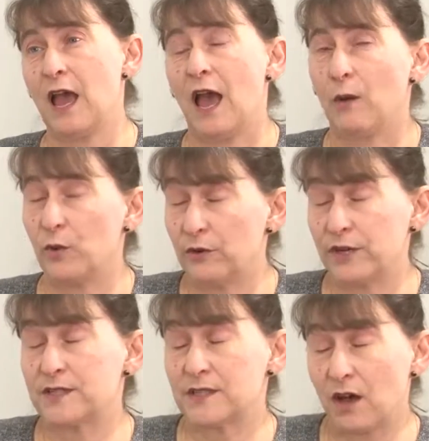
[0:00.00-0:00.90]
And we were
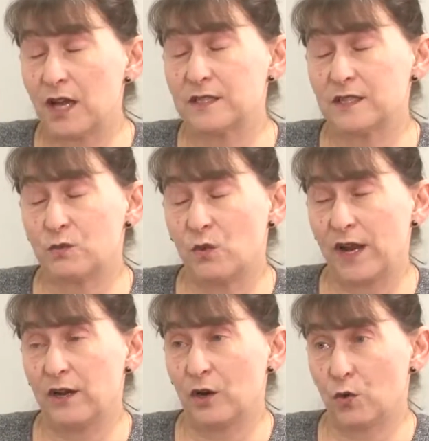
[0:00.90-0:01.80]
excited
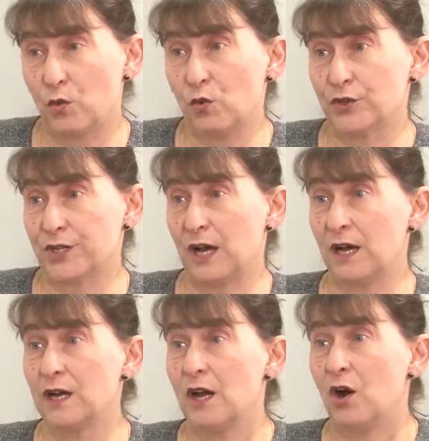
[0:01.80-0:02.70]
when a
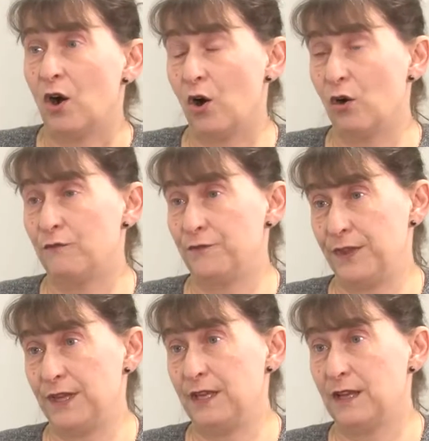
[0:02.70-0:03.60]
quarter of
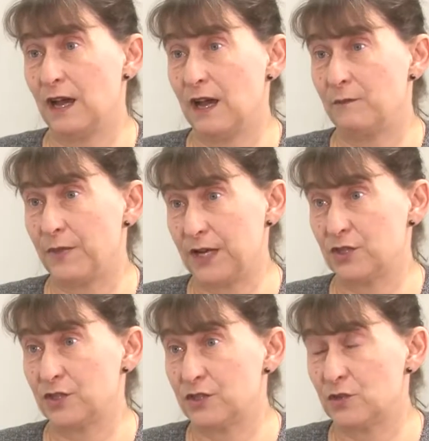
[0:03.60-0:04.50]
the
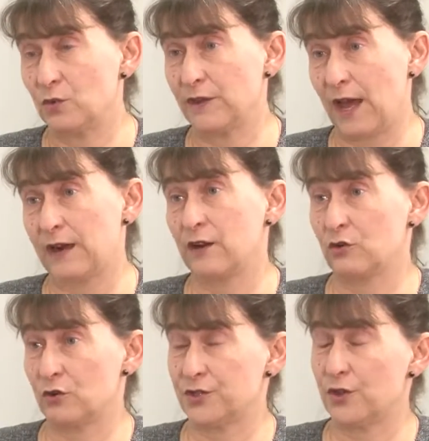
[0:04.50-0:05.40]
patients saw that
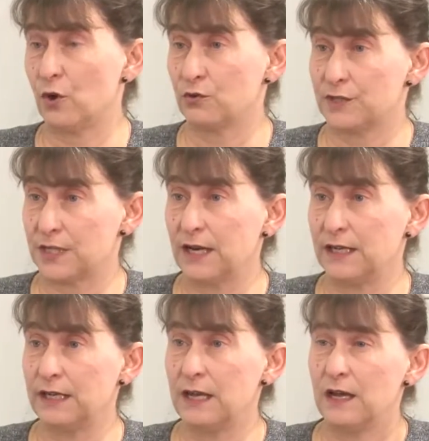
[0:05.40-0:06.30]
across the whole
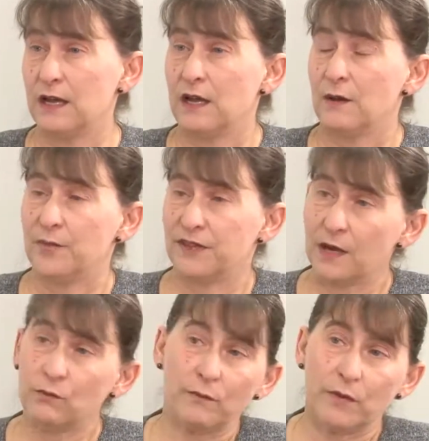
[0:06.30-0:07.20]
study. But
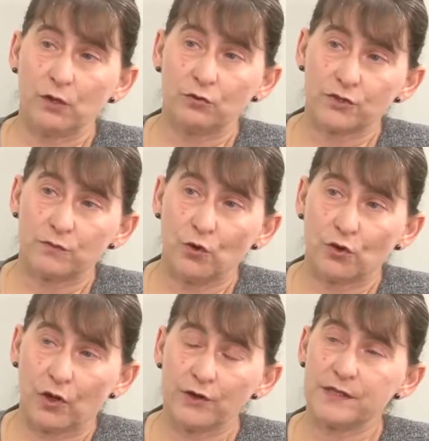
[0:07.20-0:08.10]
then when we looked more
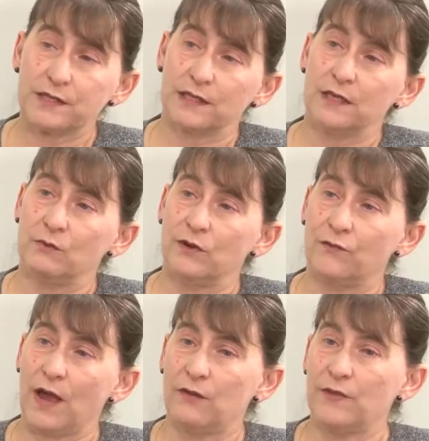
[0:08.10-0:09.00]
closely, we
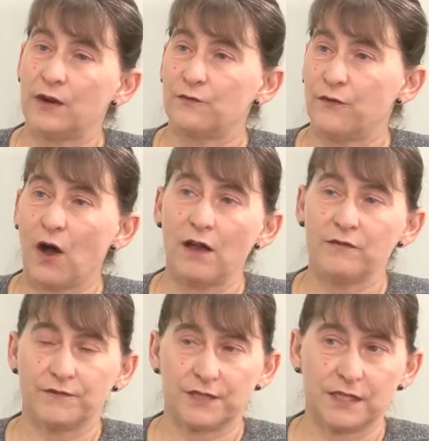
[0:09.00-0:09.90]
found that 5
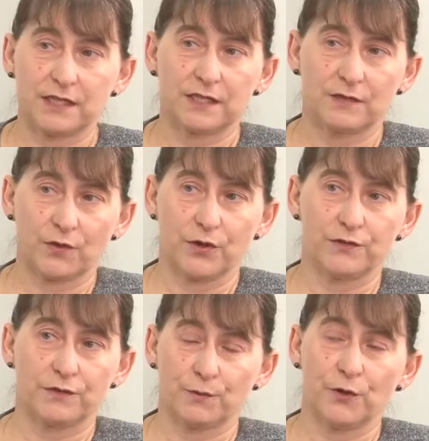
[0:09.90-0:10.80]
of 6 of
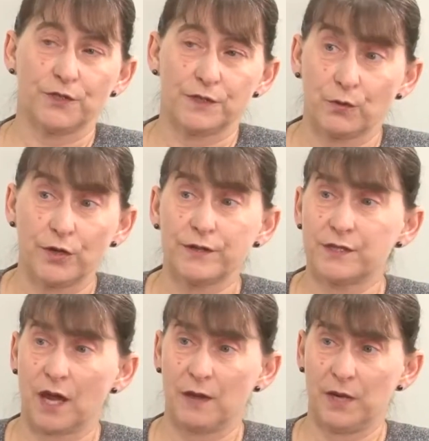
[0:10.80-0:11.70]
those responders were the
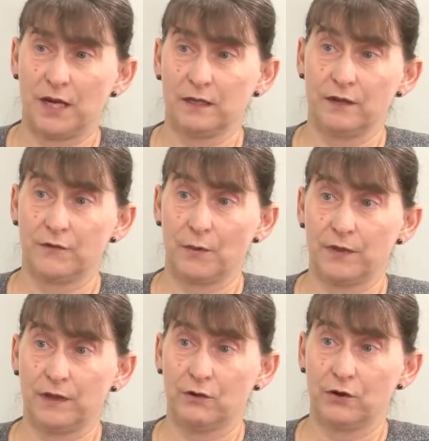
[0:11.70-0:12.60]
diabetic
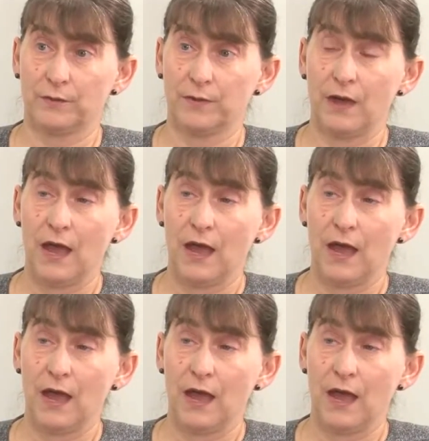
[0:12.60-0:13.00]
nephropathy group.